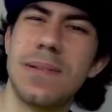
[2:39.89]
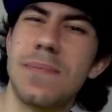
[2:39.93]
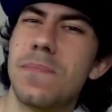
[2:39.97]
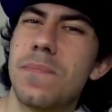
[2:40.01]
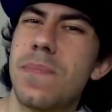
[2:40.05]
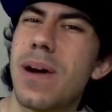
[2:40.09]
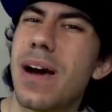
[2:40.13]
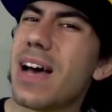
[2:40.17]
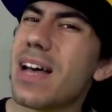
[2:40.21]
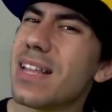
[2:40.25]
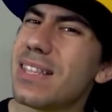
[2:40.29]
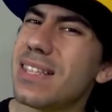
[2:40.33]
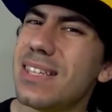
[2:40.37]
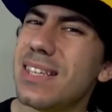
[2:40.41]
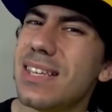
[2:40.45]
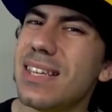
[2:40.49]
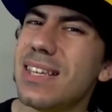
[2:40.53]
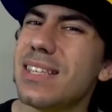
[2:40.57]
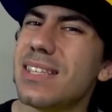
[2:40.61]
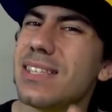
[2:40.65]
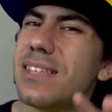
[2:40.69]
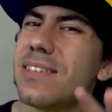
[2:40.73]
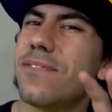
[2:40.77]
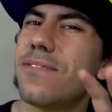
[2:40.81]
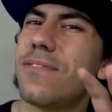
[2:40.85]
Bacchy
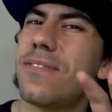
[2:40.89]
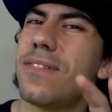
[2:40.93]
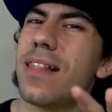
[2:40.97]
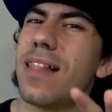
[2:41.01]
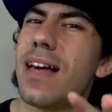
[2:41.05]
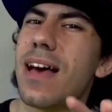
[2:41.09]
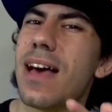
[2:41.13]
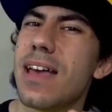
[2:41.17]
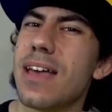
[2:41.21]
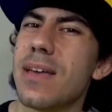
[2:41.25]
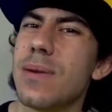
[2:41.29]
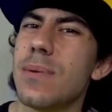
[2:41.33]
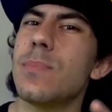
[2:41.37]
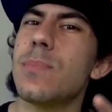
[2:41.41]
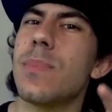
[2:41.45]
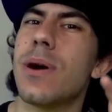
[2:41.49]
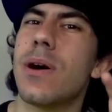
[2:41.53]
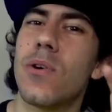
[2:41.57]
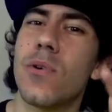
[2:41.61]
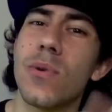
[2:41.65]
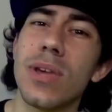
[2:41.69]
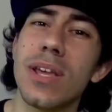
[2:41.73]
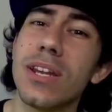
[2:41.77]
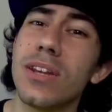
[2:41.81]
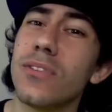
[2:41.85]
is the fly
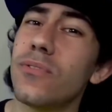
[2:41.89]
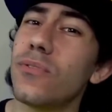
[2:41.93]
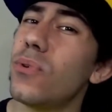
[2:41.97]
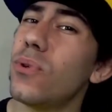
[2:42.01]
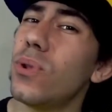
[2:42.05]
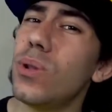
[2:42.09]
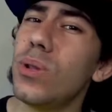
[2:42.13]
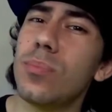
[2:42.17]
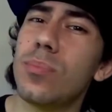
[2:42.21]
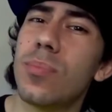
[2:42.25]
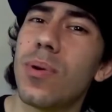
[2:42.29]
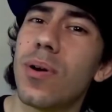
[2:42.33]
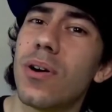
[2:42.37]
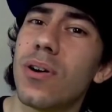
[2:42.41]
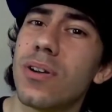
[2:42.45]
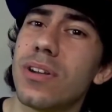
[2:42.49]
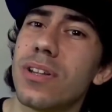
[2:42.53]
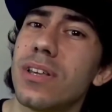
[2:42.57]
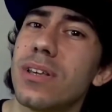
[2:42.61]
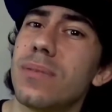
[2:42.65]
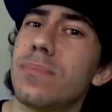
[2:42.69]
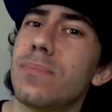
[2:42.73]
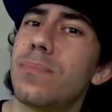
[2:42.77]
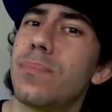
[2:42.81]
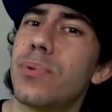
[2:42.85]
marine full
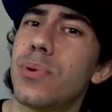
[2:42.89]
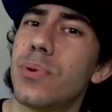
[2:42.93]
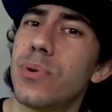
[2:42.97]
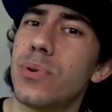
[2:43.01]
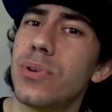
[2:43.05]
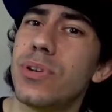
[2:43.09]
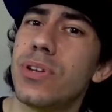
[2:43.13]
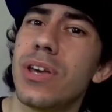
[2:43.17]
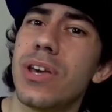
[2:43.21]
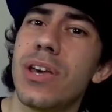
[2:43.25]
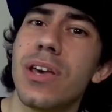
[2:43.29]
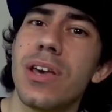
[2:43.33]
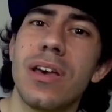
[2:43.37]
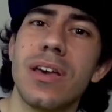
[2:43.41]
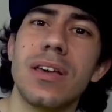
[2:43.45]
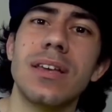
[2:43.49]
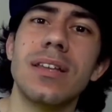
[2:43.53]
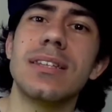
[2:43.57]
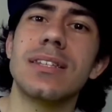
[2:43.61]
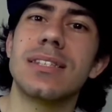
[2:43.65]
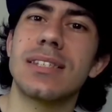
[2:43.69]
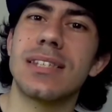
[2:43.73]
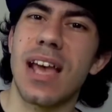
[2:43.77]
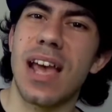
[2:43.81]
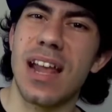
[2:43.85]
body put
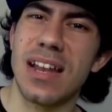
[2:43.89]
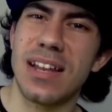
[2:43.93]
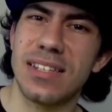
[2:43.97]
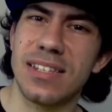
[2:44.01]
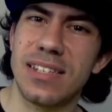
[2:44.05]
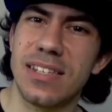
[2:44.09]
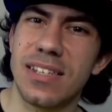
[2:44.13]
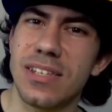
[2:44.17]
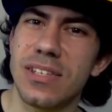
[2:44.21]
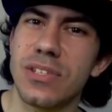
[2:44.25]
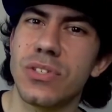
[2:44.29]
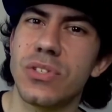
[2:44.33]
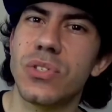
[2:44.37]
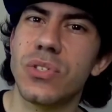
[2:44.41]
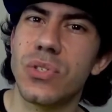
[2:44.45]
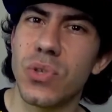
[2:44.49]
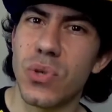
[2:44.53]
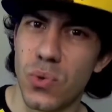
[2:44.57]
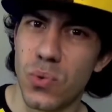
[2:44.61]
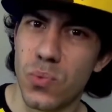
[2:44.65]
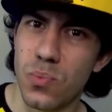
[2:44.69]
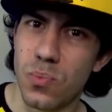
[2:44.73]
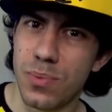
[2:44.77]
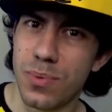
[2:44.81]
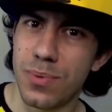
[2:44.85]
in Sanji's
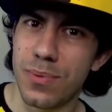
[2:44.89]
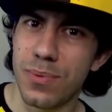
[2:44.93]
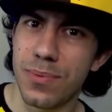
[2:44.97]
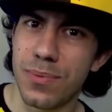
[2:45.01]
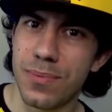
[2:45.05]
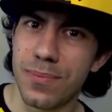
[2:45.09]
soup.